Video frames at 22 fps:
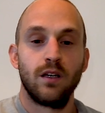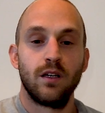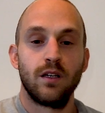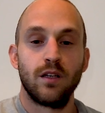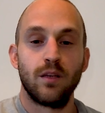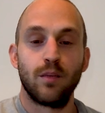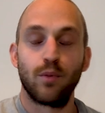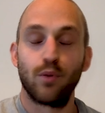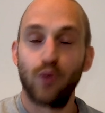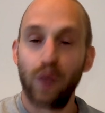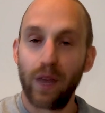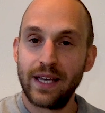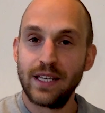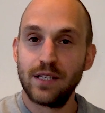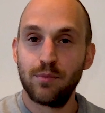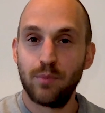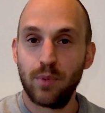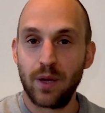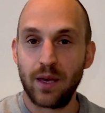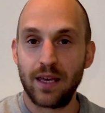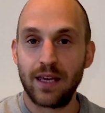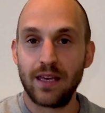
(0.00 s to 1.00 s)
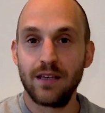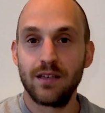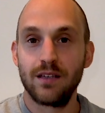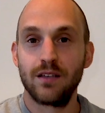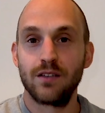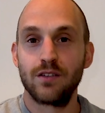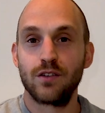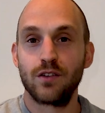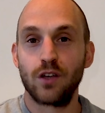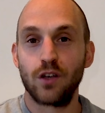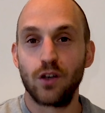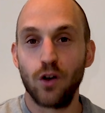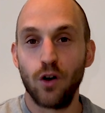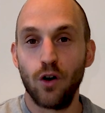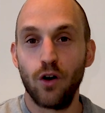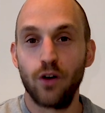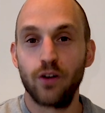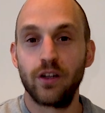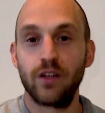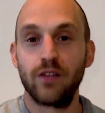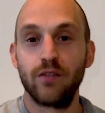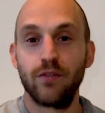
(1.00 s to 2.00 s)
So praise be to the
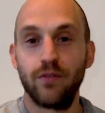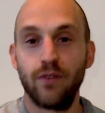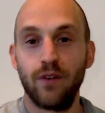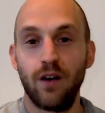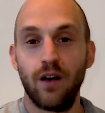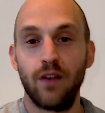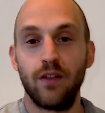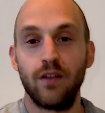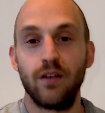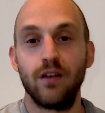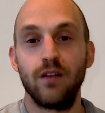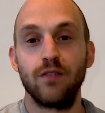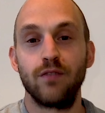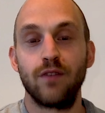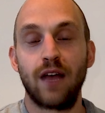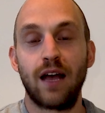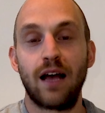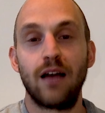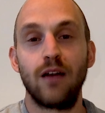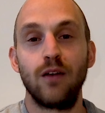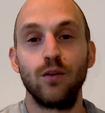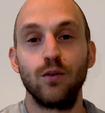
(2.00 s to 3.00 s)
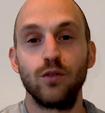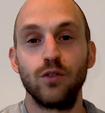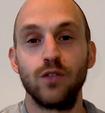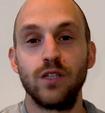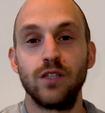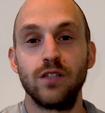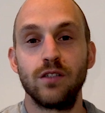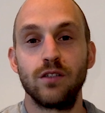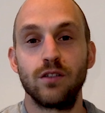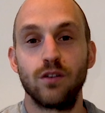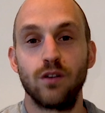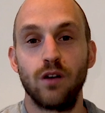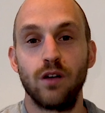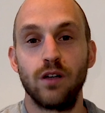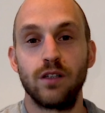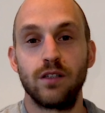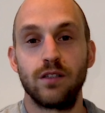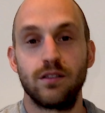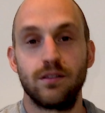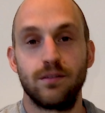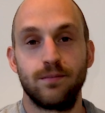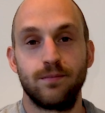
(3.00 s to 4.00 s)
God and Father of our Lord Jesus
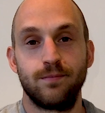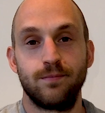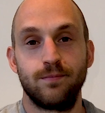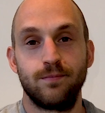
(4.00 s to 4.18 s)
Christ.